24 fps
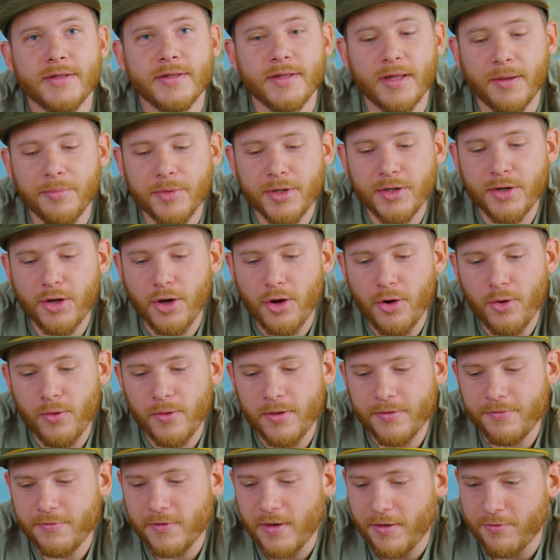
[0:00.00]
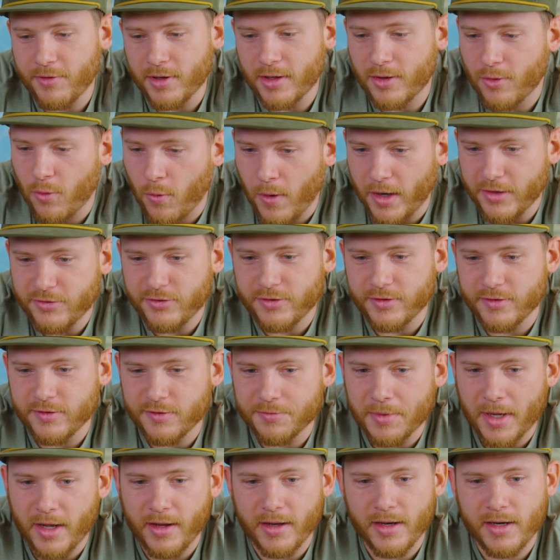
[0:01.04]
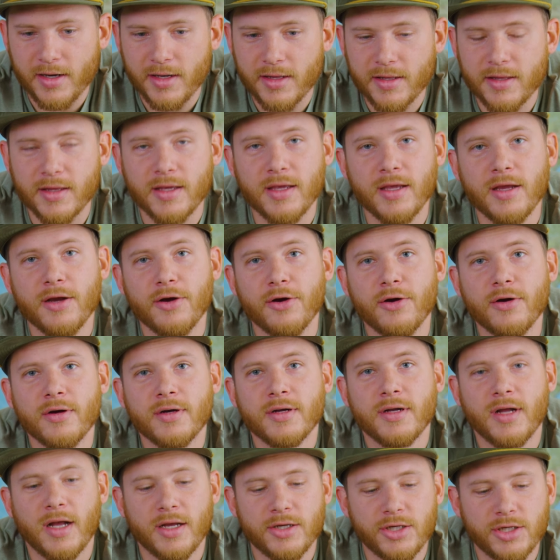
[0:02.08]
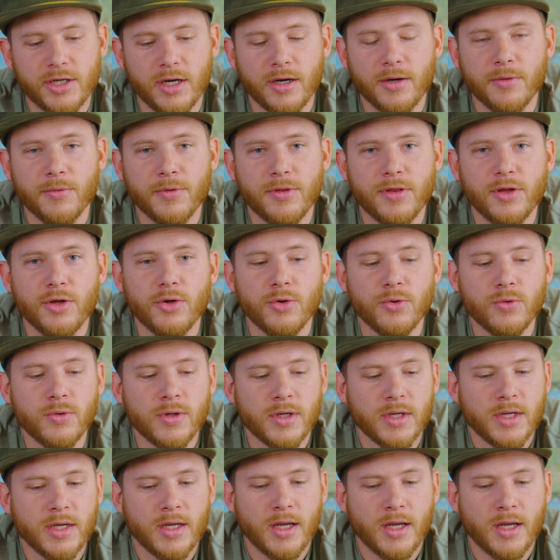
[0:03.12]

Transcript: Let me know if you have any questions about any of the gear I shared with you.